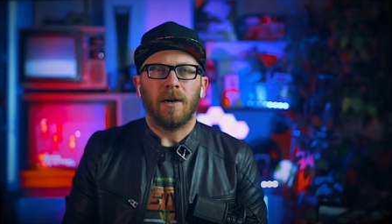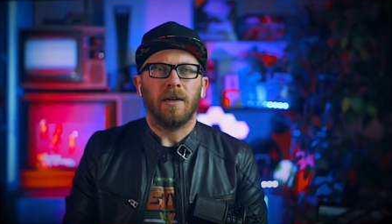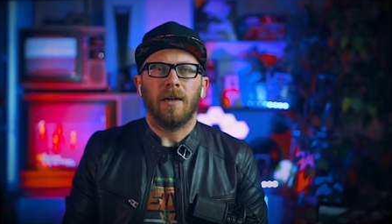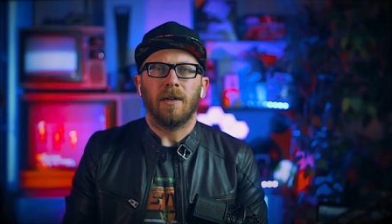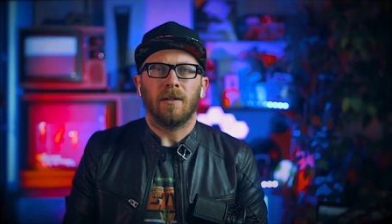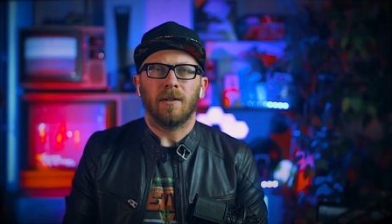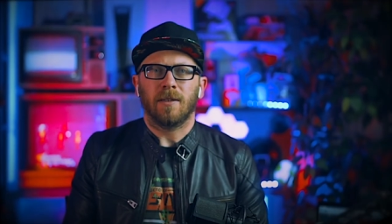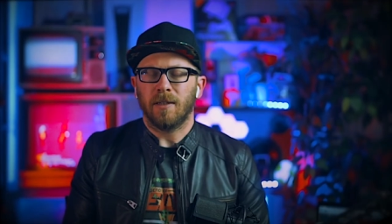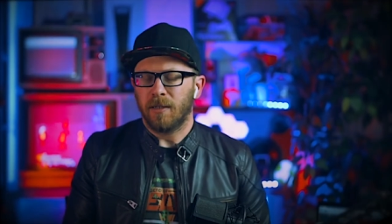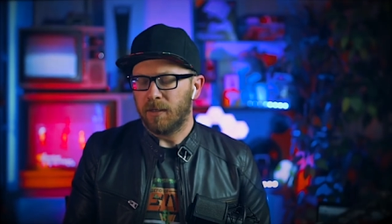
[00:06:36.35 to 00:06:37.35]
right analog
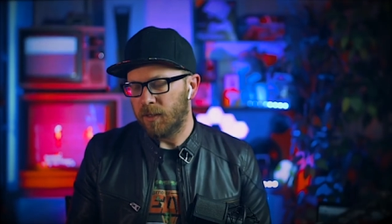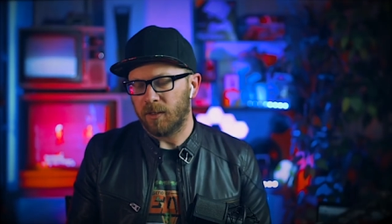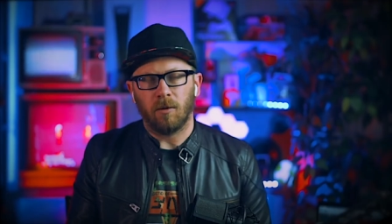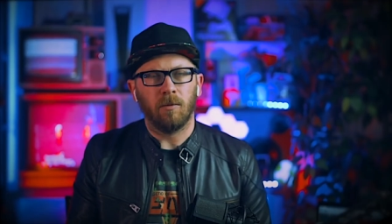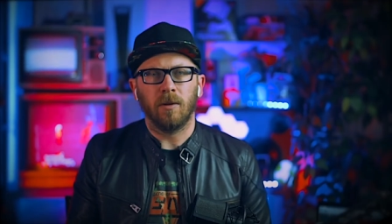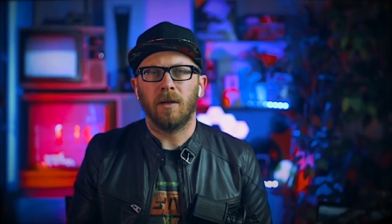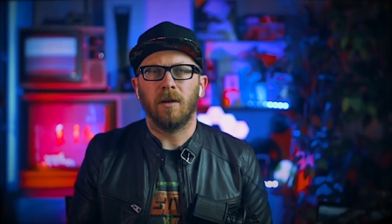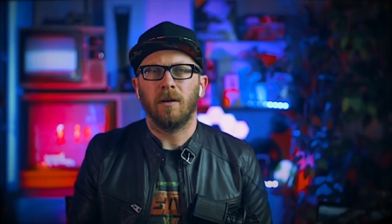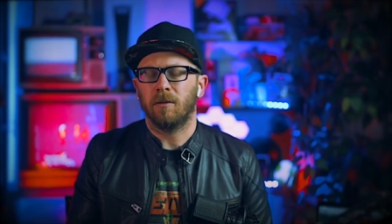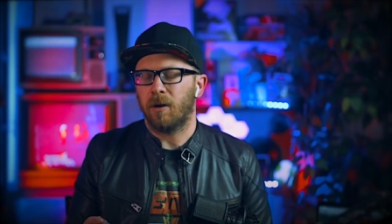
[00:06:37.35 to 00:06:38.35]
stick. It's
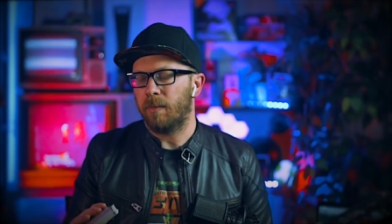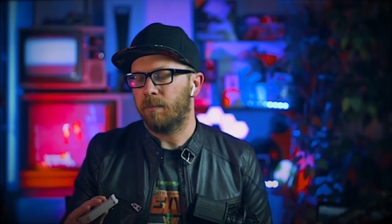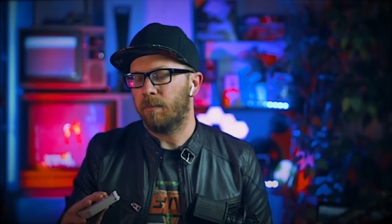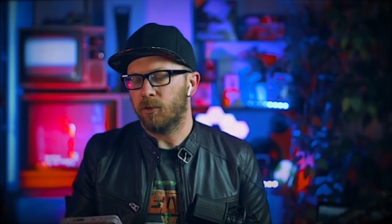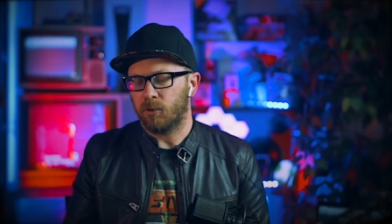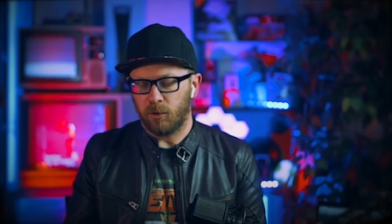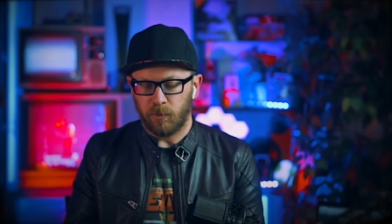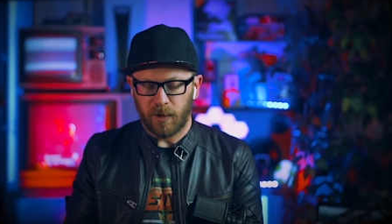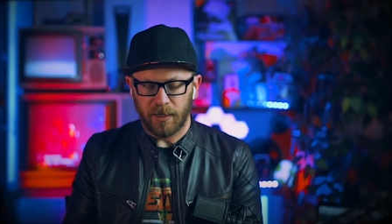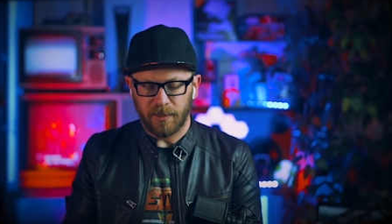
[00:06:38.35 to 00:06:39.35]
only gripe
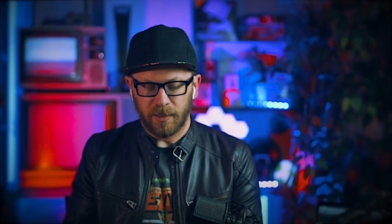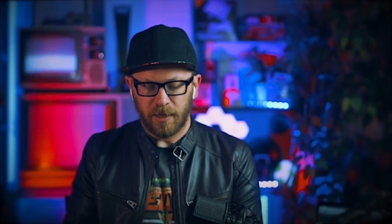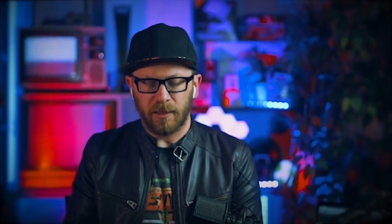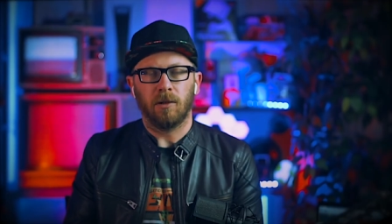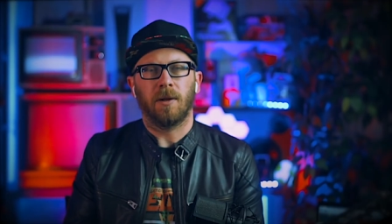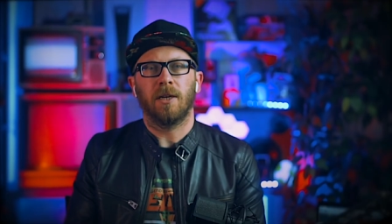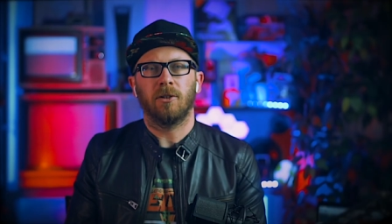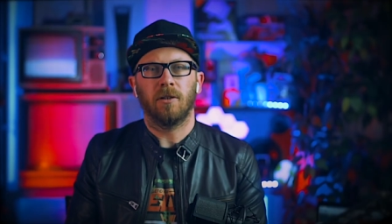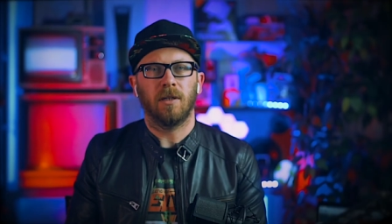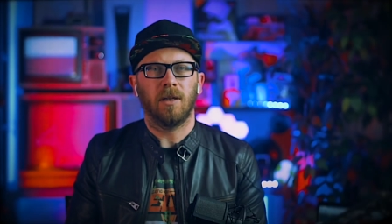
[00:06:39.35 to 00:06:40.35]
control wise and the location of the